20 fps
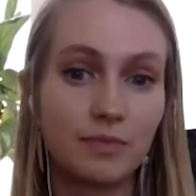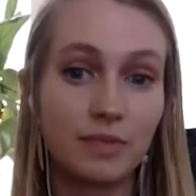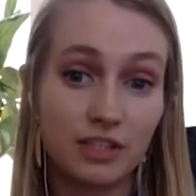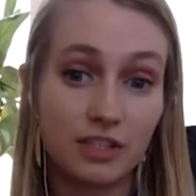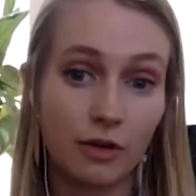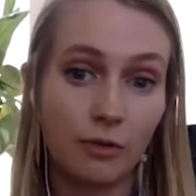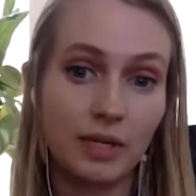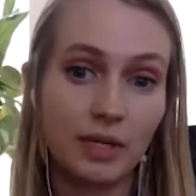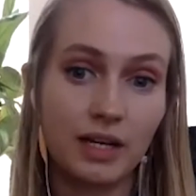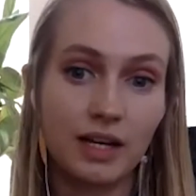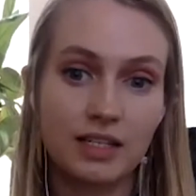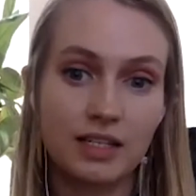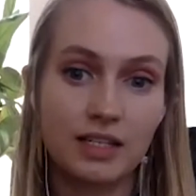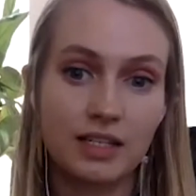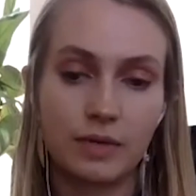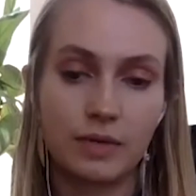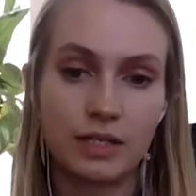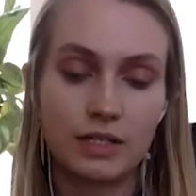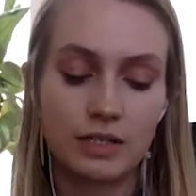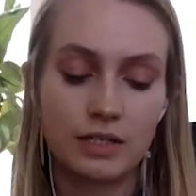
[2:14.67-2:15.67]
So because I
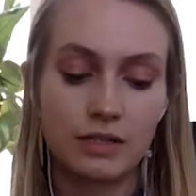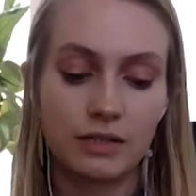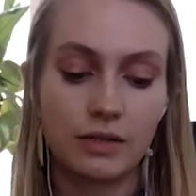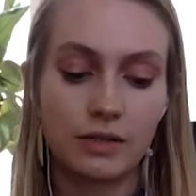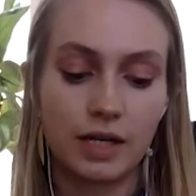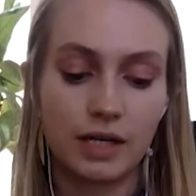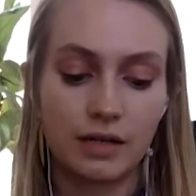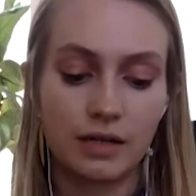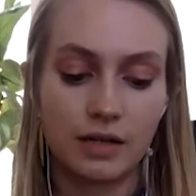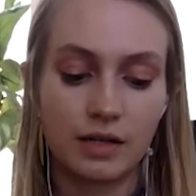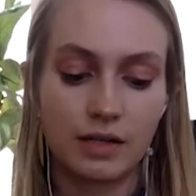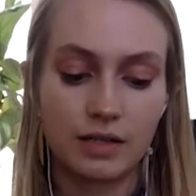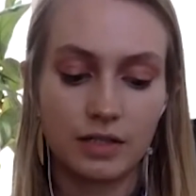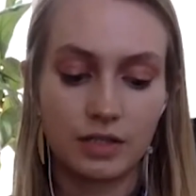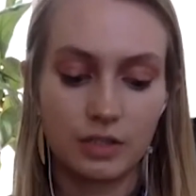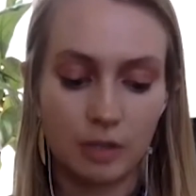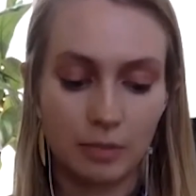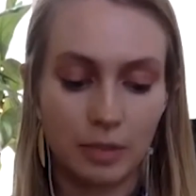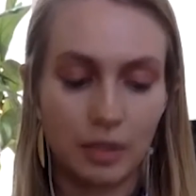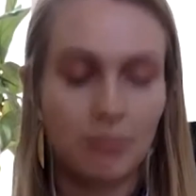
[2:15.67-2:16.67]
went to
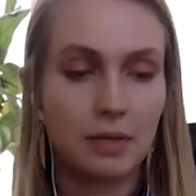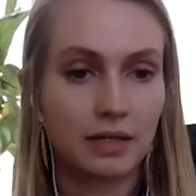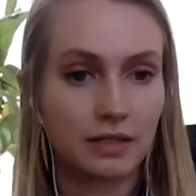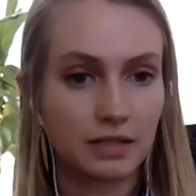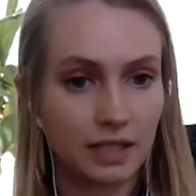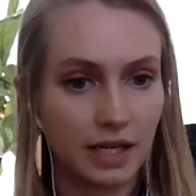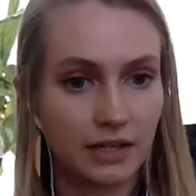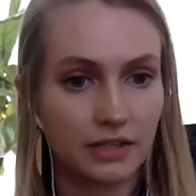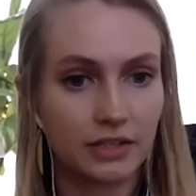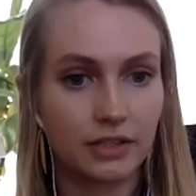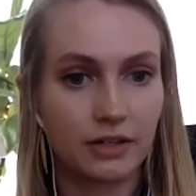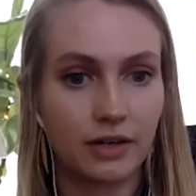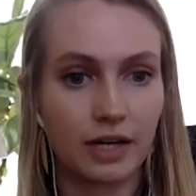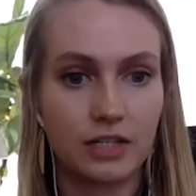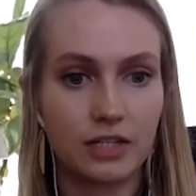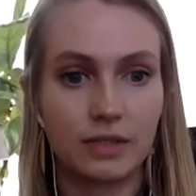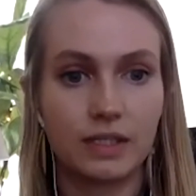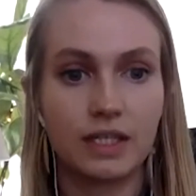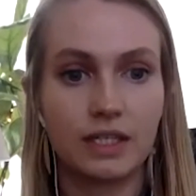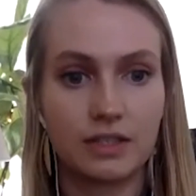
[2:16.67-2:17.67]
a primarily
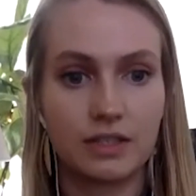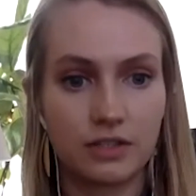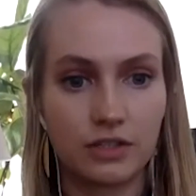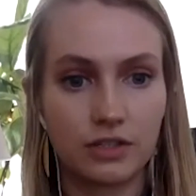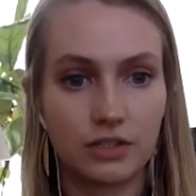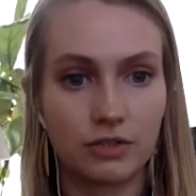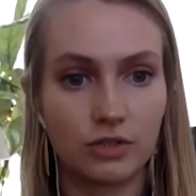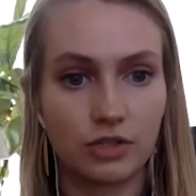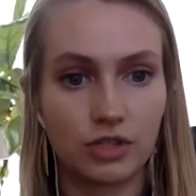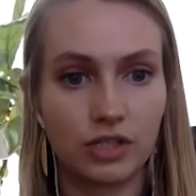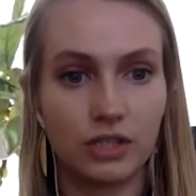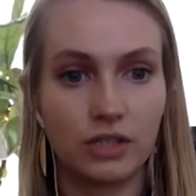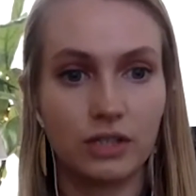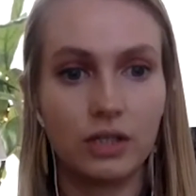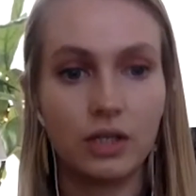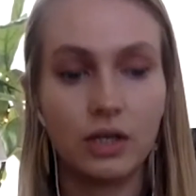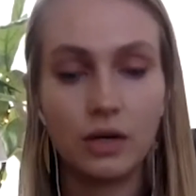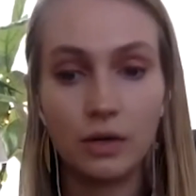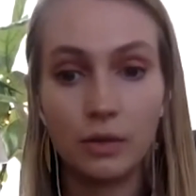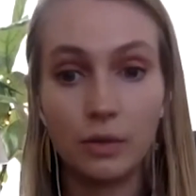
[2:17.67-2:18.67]
undergraduate institution,
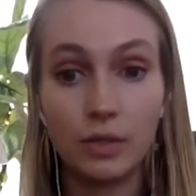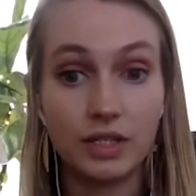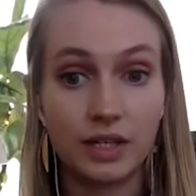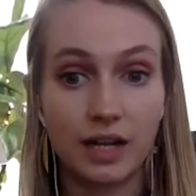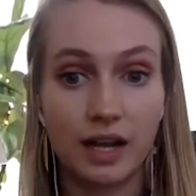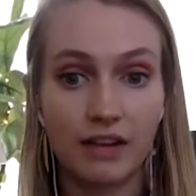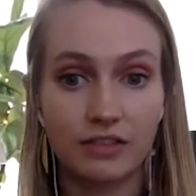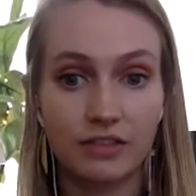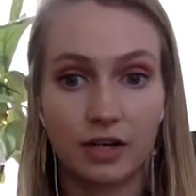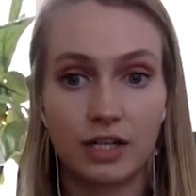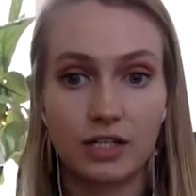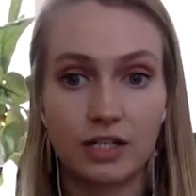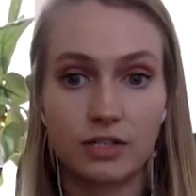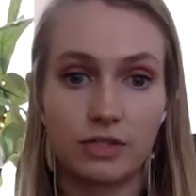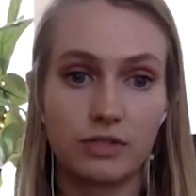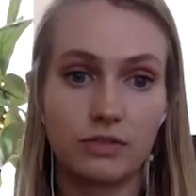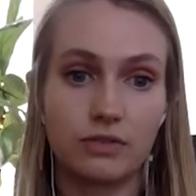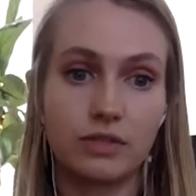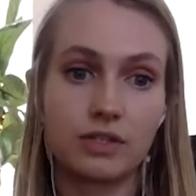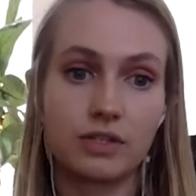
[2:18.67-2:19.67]
we didn't have graduate
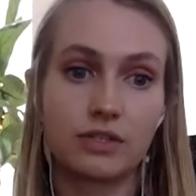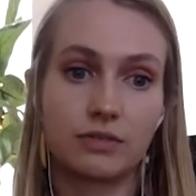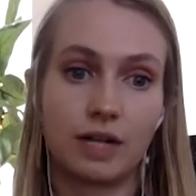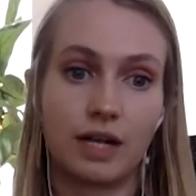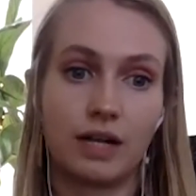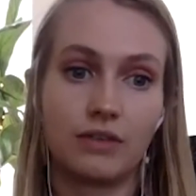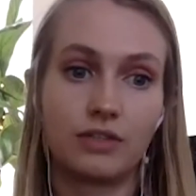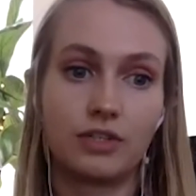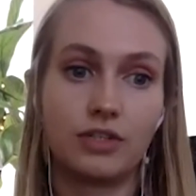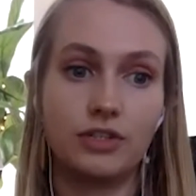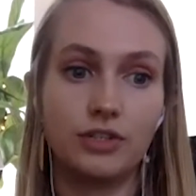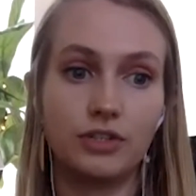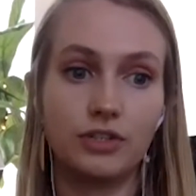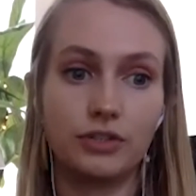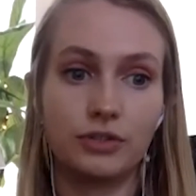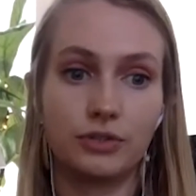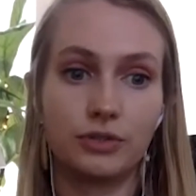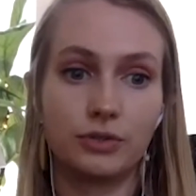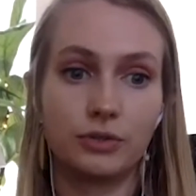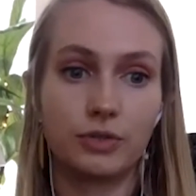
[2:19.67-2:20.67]
students around to
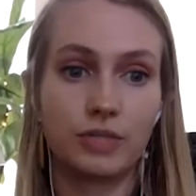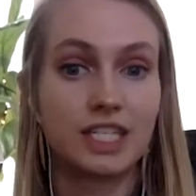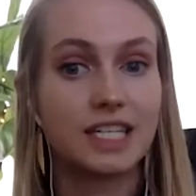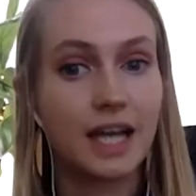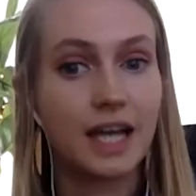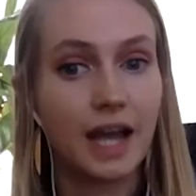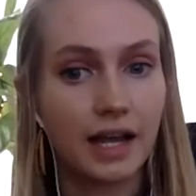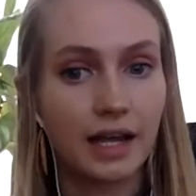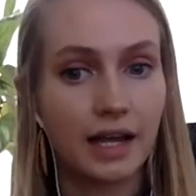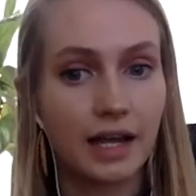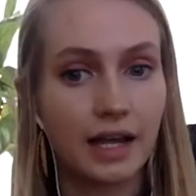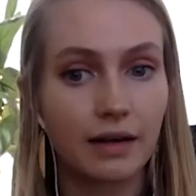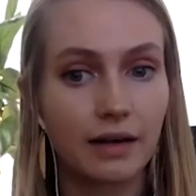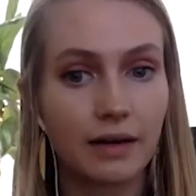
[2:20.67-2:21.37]
do TAing.